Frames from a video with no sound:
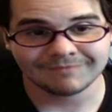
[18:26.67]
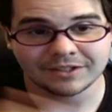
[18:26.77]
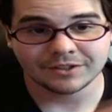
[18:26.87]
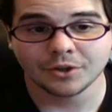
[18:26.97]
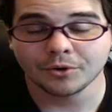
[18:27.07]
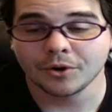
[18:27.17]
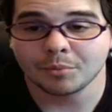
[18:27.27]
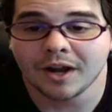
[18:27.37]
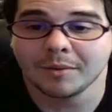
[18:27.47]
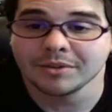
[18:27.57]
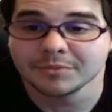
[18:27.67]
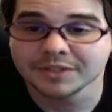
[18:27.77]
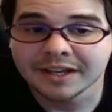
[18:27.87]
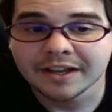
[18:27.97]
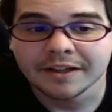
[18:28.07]
So no problems
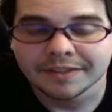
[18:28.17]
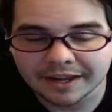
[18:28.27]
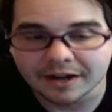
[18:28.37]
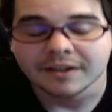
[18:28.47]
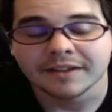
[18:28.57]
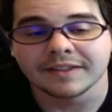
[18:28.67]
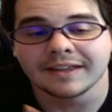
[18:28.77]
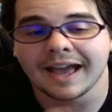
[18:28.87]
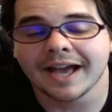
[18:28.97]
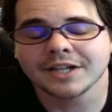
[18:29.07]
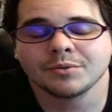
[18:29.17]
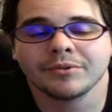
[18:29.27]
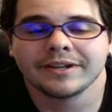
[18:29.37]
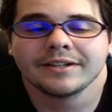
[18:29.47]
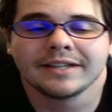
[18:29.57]
there. The actual
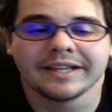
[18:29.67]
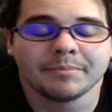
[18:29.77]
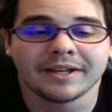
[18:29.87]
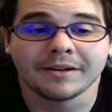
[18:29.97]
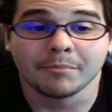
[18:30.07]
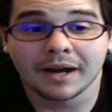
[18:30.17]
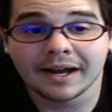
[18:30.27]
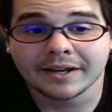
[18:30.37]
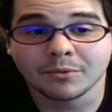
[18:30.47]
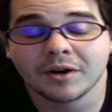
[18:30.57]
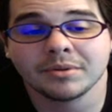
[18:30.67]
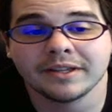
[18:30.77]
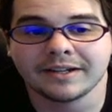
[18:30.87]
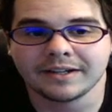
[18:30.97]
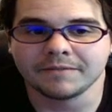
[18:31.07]
thing to keep in mind while
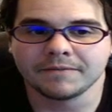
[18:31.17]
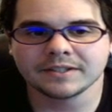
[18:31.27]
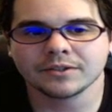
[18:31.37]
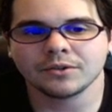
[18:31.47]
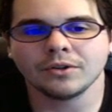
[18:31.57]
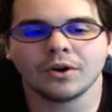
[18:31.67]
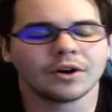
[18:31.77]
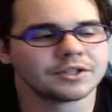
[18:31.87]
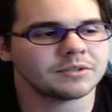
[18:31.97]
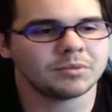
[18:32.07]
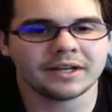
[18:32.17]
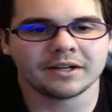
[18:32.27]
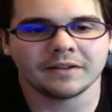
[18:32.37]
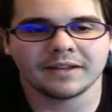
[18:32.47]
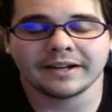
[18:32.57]
playing in physical or just playing
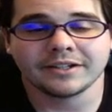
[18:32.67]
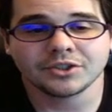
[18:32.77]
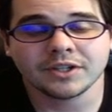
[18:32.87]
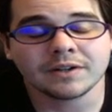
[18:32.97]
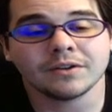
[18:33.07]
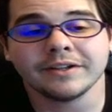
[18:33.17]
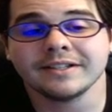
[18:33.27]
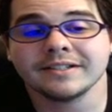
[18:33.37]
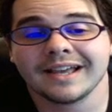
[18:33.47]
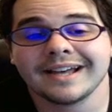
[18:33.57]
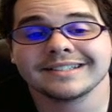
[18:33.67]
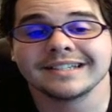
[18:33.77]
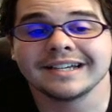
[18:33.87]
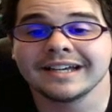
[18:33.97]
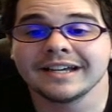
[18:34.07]
online in general is that
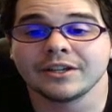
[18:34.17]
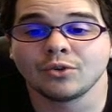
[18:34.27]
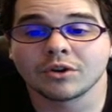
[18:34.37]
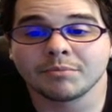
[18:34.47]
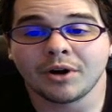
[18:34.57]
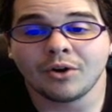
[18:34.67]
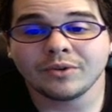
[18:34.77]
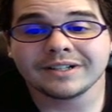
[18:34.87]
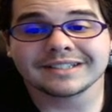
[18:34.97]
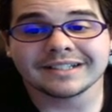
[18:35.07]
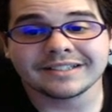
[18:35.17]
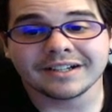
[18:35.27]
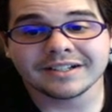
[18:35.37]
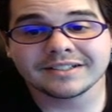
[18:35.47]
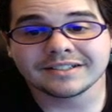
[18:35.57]
your opponent
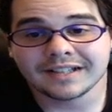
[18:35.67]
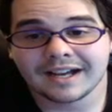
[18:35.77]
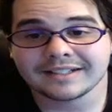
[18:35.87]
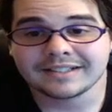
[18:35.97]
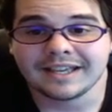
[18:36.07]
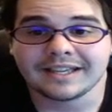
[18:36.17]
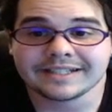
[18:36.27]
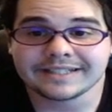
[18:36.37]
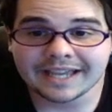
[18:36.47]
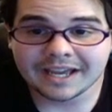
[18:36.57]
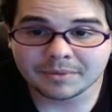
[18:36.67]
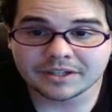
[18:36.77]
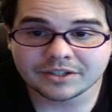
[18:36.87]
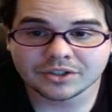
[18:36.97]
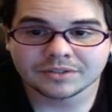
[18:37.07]
does not take
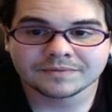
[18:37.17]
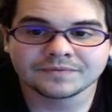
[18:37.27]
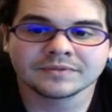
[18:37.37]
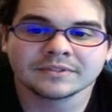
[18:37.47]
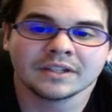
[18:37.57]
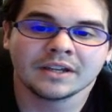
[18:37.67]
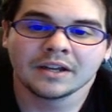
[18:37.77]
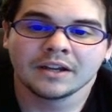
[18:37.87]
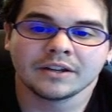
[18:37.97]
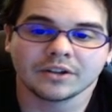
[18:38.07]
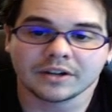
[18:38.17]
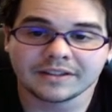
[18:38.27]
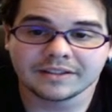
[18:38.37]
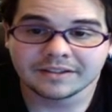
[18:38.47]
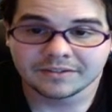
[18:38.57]
damage
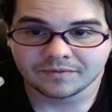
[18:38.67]
during